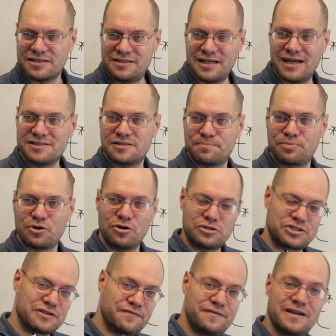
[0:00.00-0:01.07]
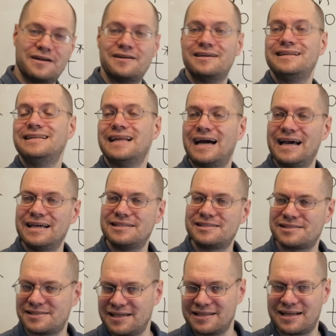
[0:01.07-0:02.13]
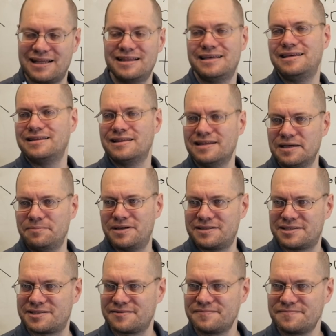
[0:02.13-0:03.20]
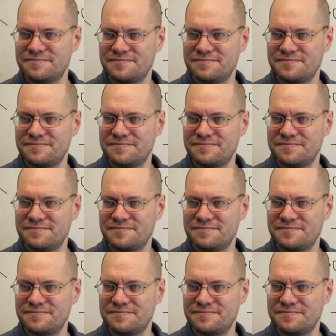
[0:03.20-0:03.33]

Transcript: it does approach a very nice and clean limit,